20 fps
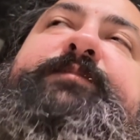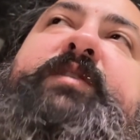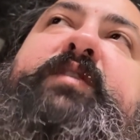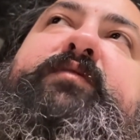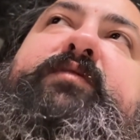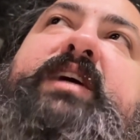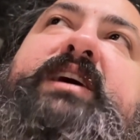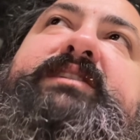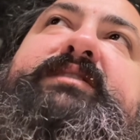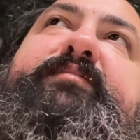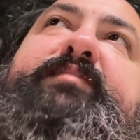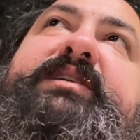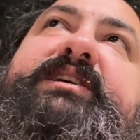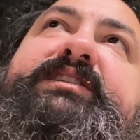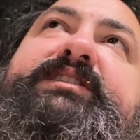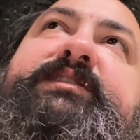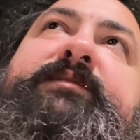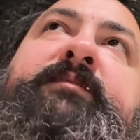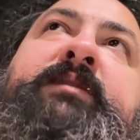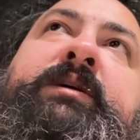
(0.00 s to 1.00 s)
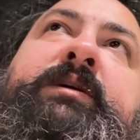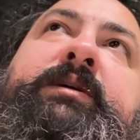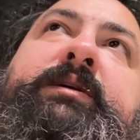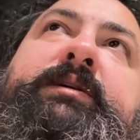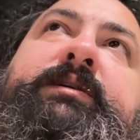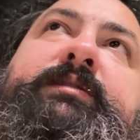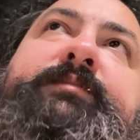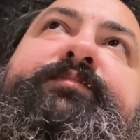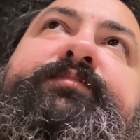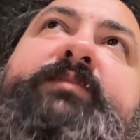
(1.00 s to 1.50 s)
of recipes
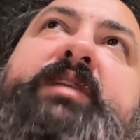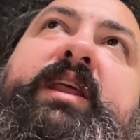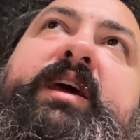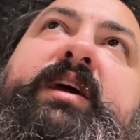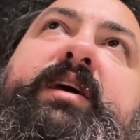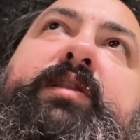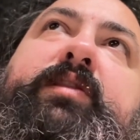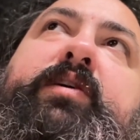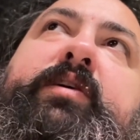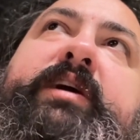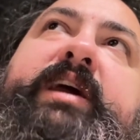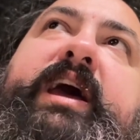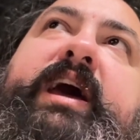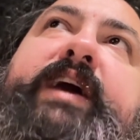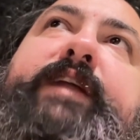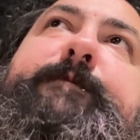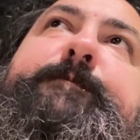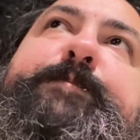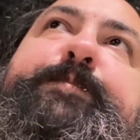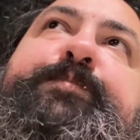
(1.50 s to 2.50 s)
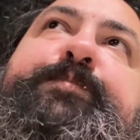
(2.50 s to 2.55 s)
that I can look at,